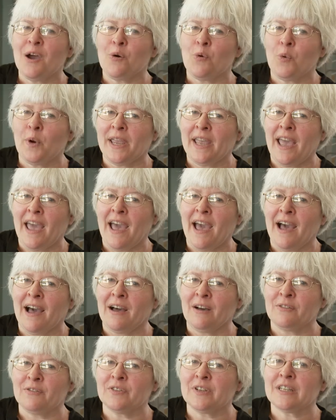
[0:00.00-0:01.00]
We
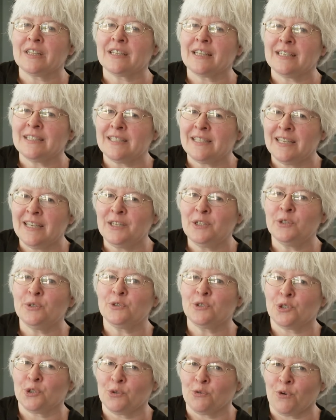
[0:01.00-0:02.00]
have
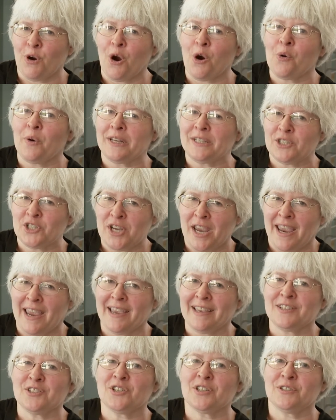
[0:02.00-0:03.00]
continued to grow and
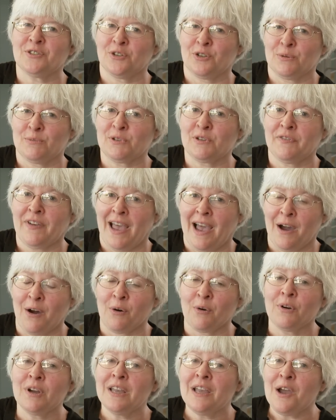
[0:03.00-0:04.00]
change in terms of
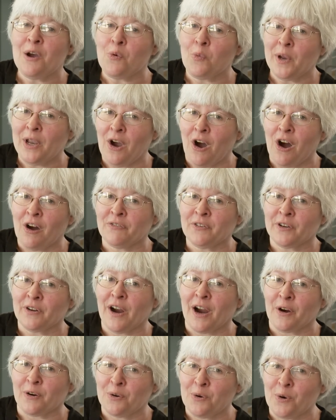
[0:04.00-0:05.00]
how we offer
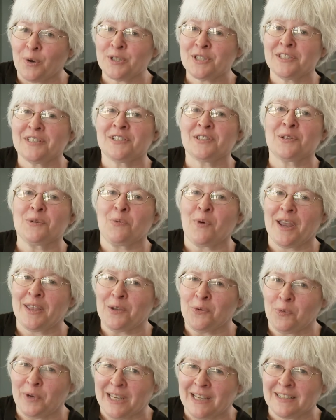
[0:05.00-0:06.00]
our courses, the way
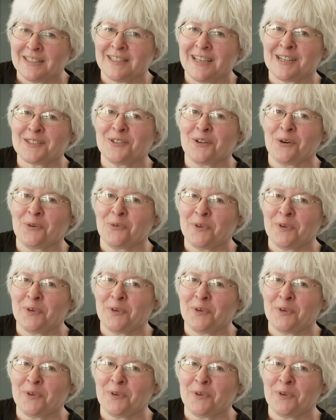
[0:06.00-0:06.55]
that we conduct our